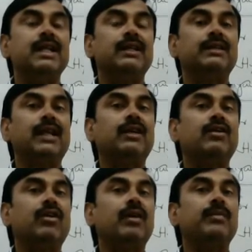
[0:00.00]
that
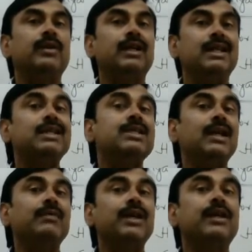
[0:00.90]
crop, less
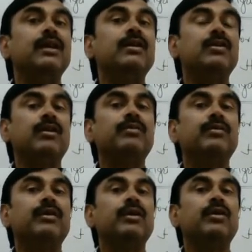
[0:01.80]
time taking crop,
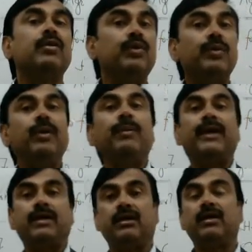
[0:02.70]
would be better